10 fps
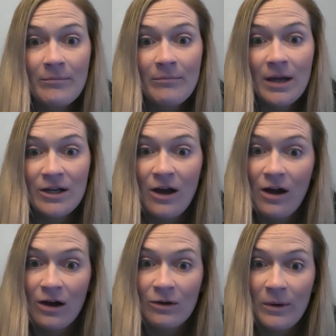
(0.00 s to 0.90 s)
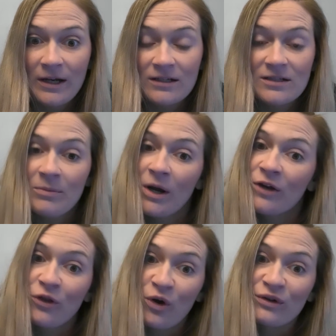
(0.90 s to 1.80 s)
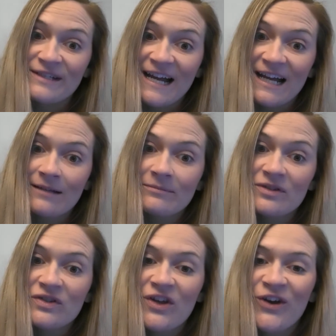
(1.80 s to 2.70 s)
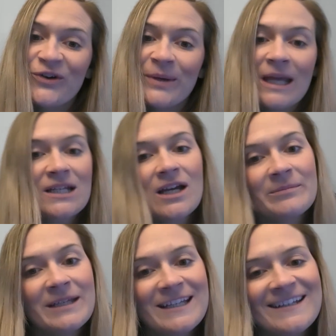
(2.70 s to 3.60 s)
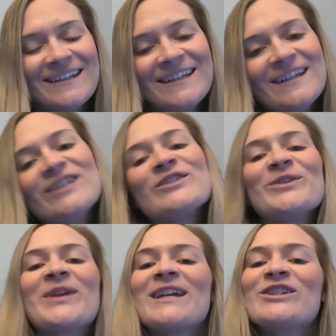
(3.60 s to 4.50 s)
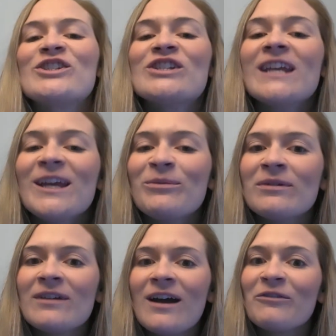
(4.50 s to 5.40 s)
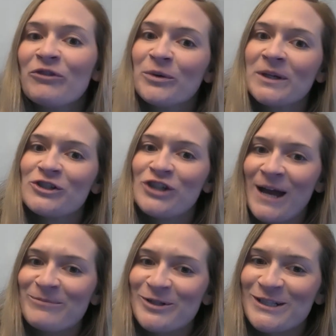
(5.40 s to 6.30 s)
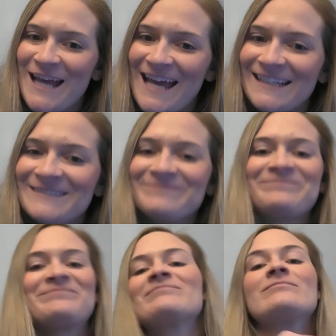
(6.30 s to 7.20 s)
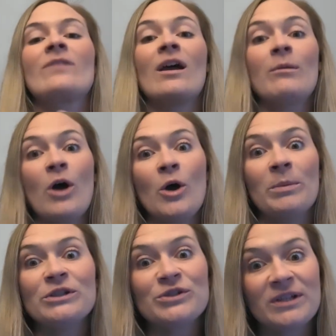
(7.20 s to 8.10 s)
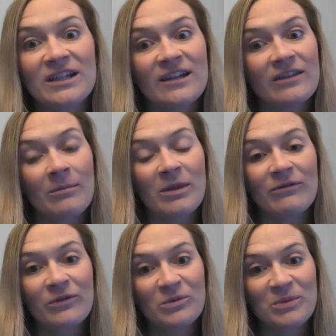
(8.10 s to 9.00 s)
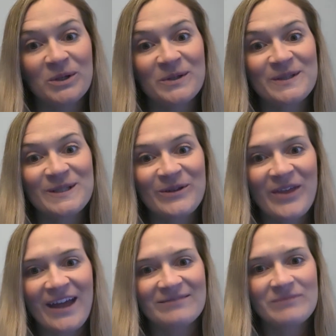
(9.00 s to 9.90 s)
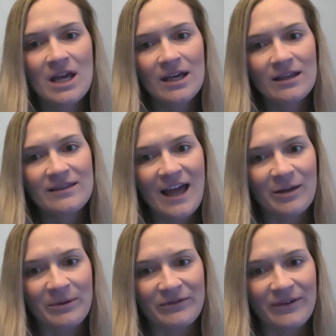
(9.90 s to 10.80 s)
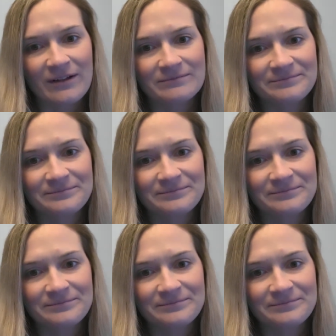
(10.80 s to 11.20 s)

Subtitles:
my dog wanted to bark the whole time, so we had to come in so that she will not ruin chapter 10. Oh, but she can hear them in the food bowls, so that'll be fun.